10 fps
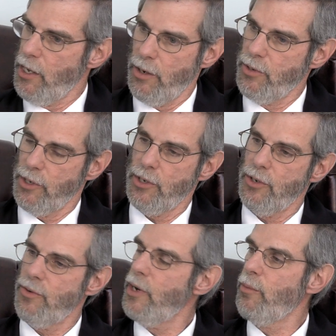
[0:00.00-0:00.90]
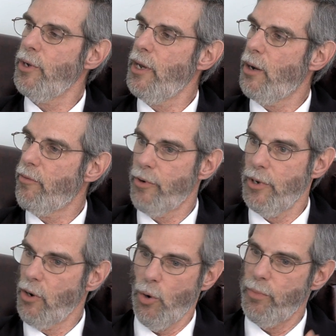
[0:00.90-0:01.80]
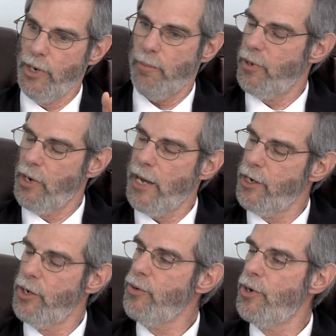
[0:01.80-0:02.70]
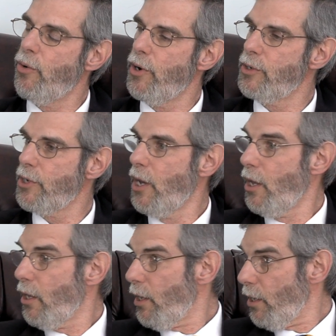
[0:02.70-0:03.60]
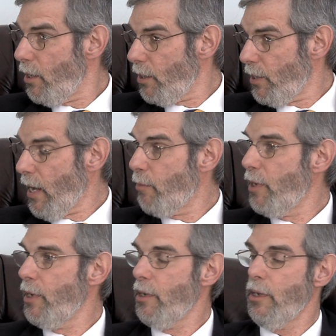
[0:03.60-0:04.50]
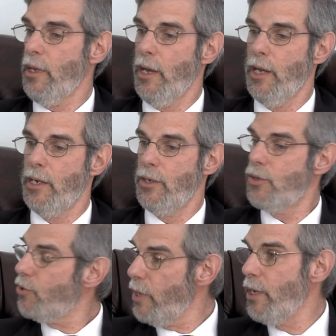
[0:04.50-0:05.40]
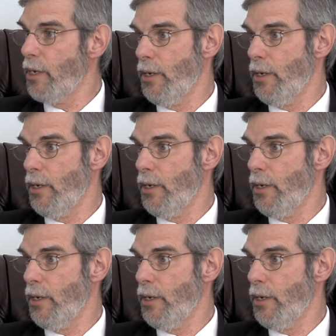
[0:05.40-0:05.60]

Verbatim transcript: It was extremely helpful and opened up a lot of new doors in examining and in treating